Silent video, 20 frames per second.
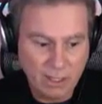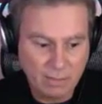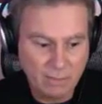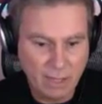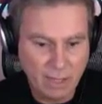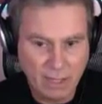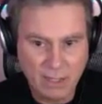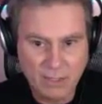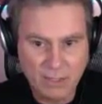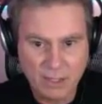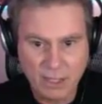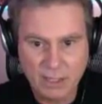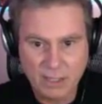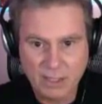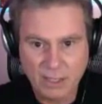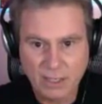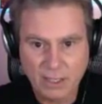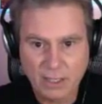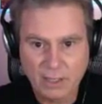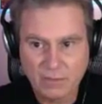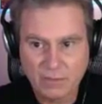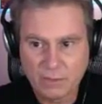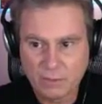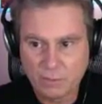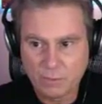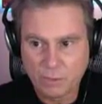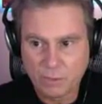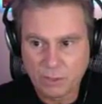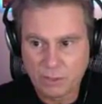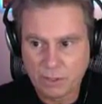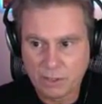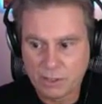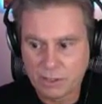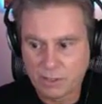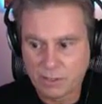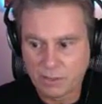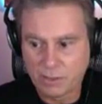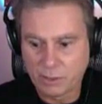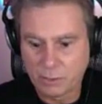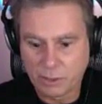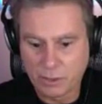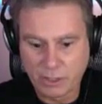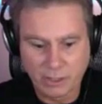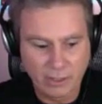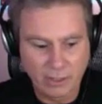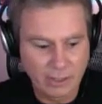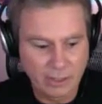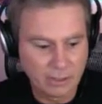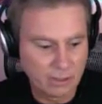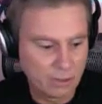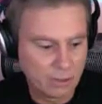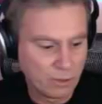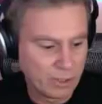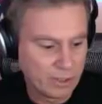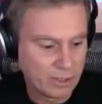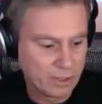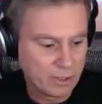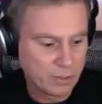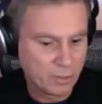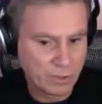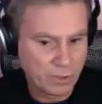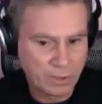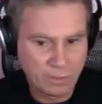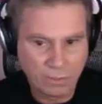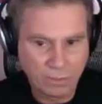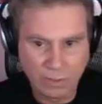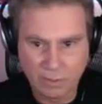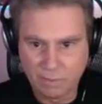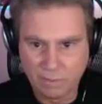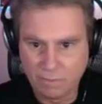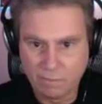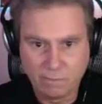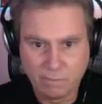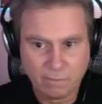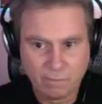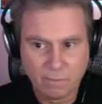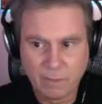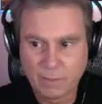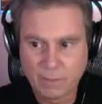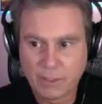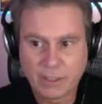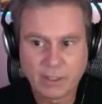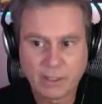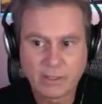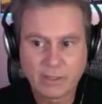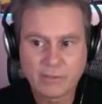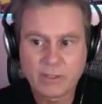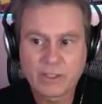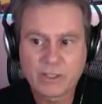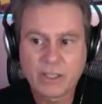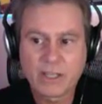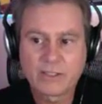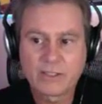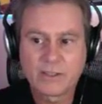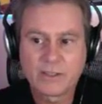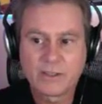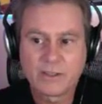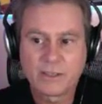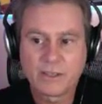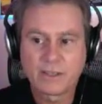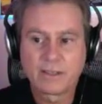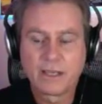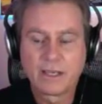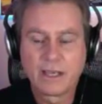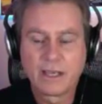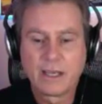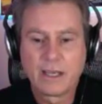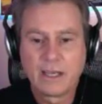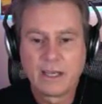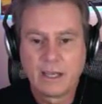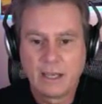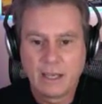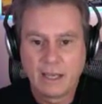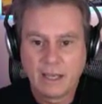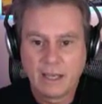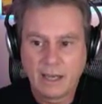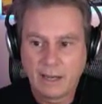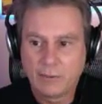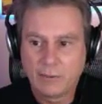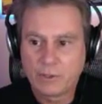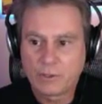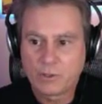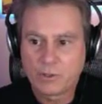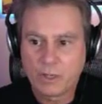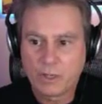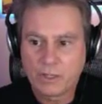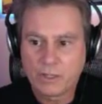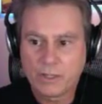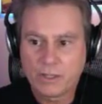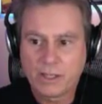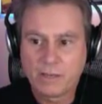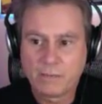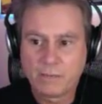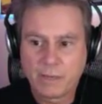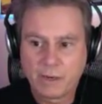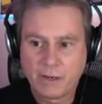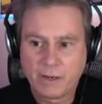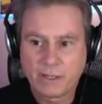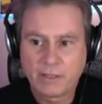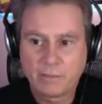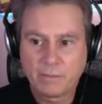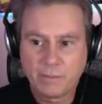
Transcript: NSA executives, with the civil libertarian lawyers, with people on all different sides of the thing. And I would trust the American